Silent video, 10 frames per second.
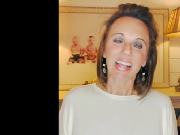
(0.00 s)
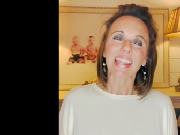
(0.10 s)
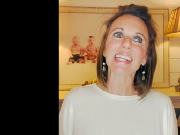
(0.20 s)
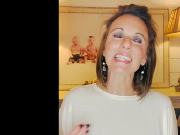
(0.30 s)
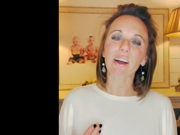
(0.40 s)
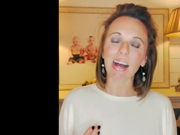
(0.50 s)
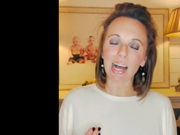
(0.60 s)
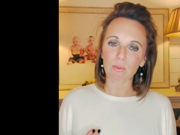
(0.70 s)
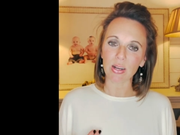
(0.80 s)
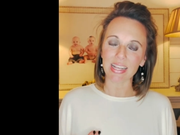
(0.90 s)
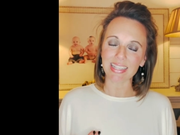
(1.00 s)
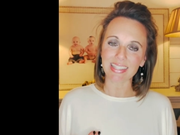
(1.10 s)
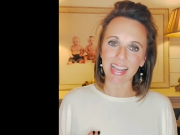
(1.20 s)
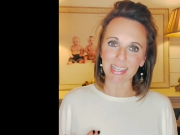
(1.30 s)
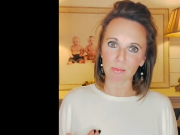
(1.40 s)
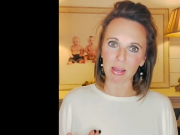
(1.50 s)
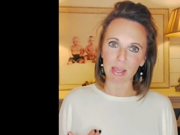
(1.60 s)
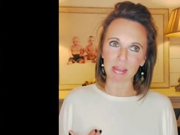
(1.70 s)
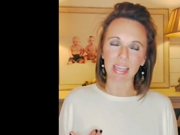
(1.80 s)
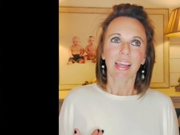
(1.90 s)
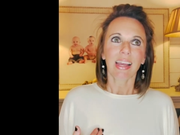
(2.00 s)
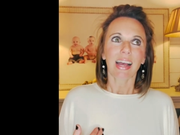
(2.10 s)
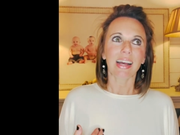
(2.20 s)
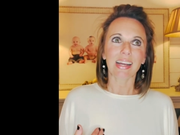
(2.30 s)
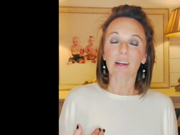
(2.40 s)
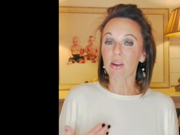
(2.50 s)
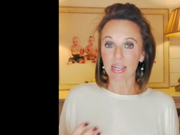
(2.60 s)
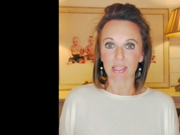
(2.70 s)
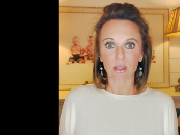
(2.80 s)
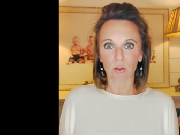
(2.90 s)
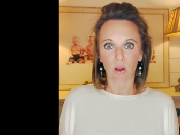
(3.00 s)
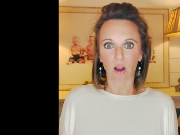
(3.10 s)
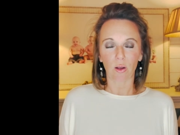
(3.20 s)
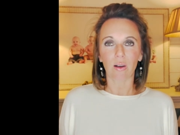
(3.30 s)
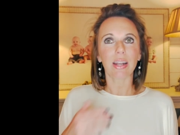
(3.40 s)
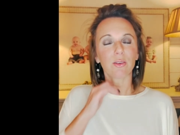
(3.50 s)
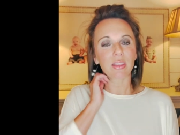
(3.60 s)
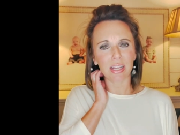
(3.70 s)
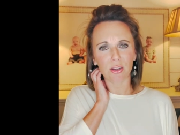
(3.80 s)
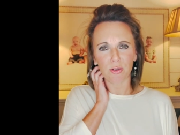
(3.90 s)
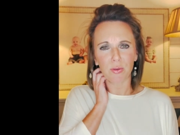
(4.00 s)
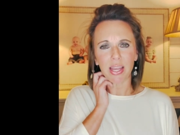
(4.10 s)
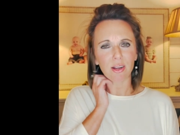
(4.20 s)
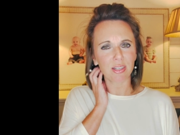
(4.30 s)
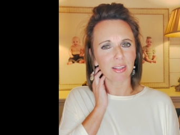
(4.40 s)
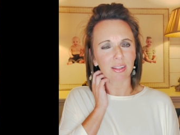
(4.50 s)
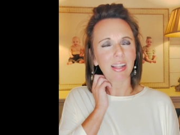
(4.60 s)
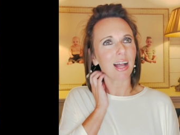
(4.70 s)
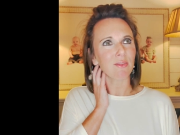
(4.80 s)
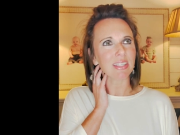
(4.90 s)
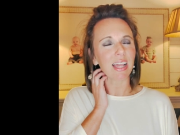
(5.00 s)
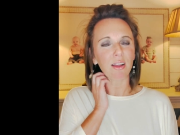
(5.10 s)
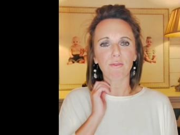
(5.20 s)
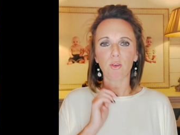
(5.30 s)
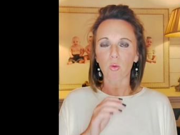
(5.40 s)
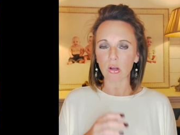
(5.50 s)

That's how I was as a baby or as a little girl. I don't think I grew hair till I was like four.